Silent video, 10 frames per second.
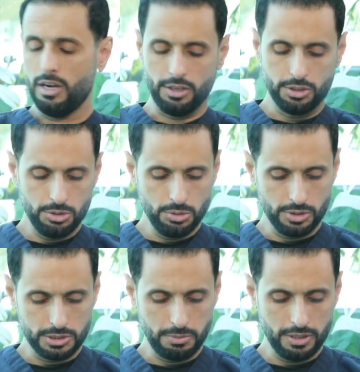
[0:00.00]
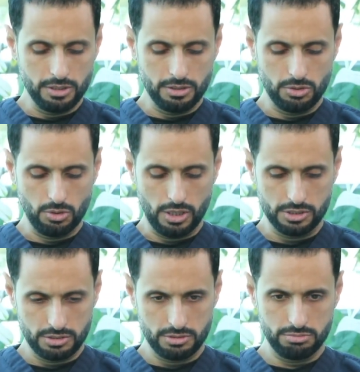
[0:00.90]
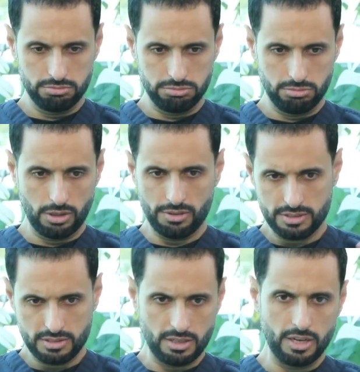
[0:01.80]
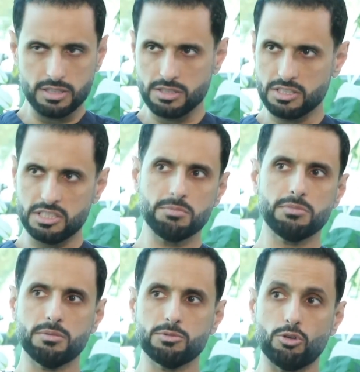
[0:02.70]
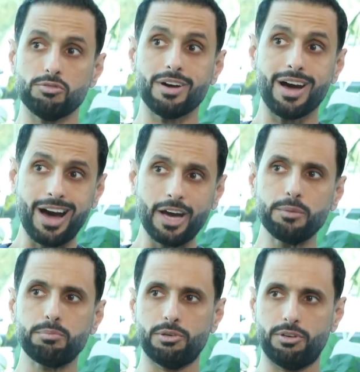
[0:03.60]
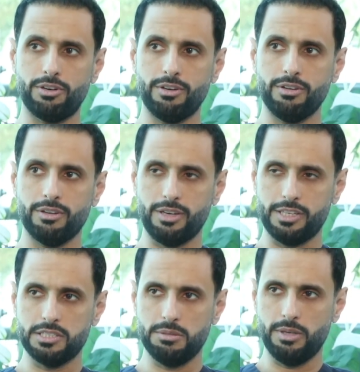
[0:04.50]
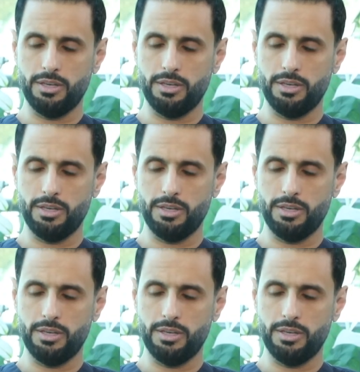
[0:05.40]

Could you explain to us what are the signs and symptoms of hyperglycemia?